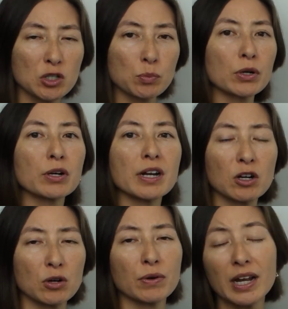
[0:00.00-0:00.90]
spurred
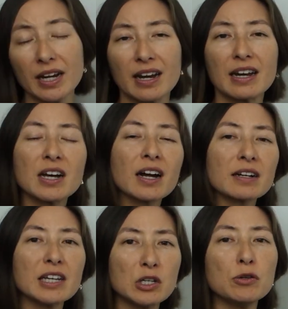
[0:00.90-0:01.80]
and created an
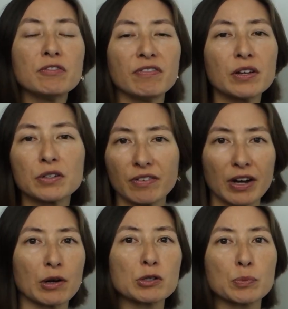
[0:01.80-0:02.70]
entirely new field of
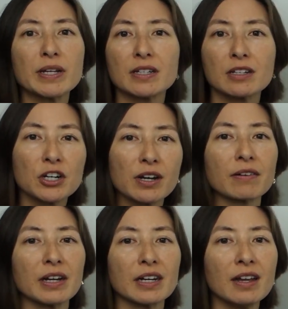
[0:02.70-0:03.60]
aerospace
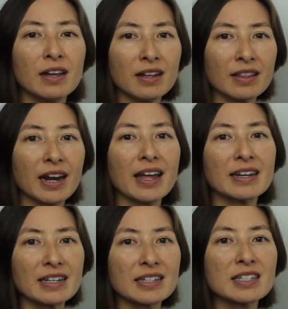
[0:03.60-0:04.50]
engineering that
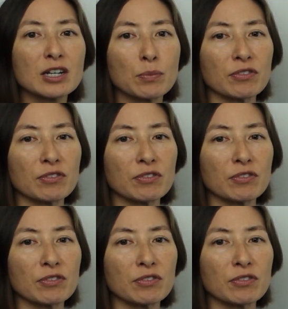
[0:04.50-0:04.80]
hadn't existed